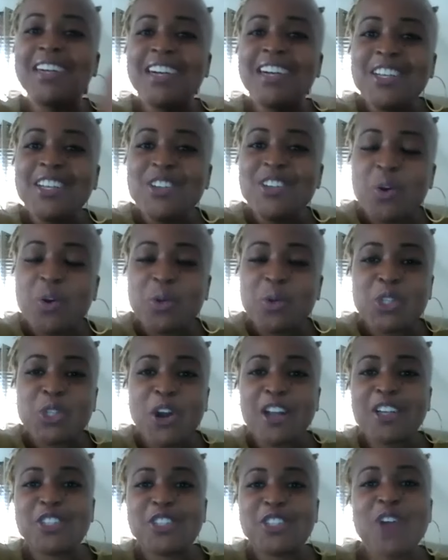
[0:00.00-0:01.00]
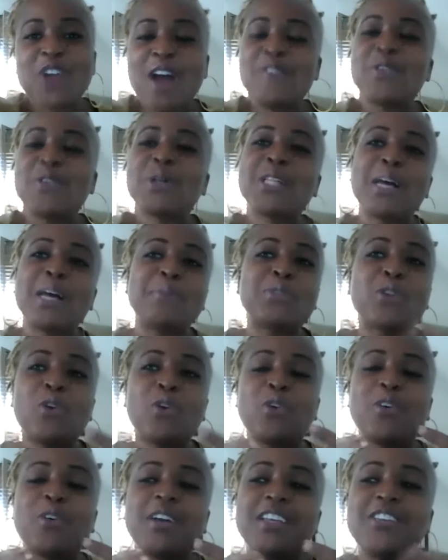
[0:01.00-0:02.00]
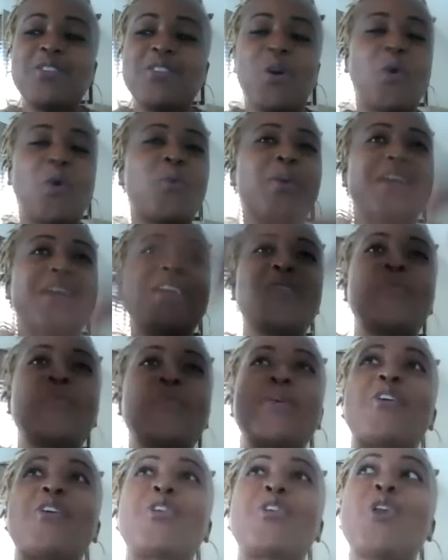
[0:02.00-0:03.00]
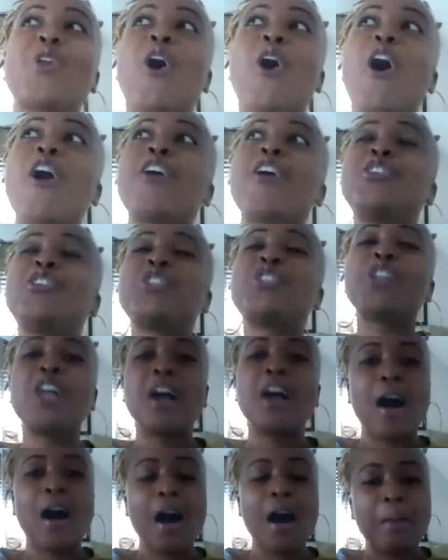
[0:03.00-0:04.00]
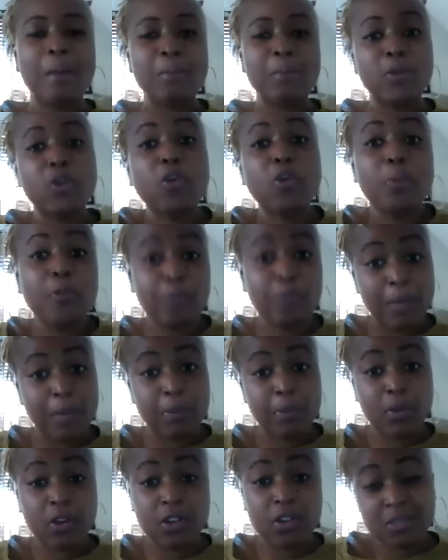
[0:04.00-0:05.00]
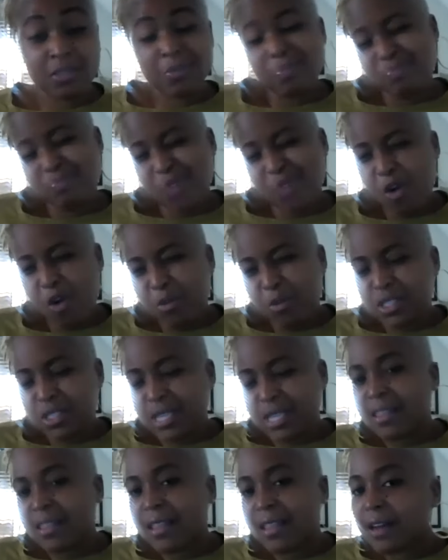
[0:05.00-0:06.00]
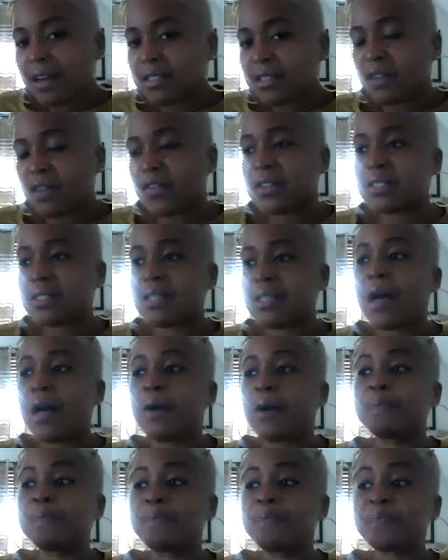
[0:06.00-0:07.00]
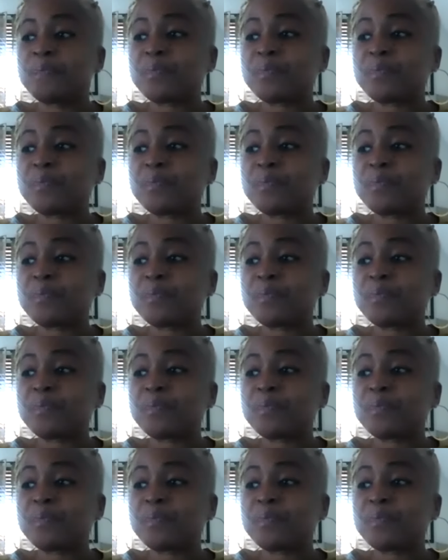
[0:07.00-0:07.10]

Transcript: you know, we're starting a travel club. So, you know, we we are a large um, group of people. There are almost ten thousand of us now,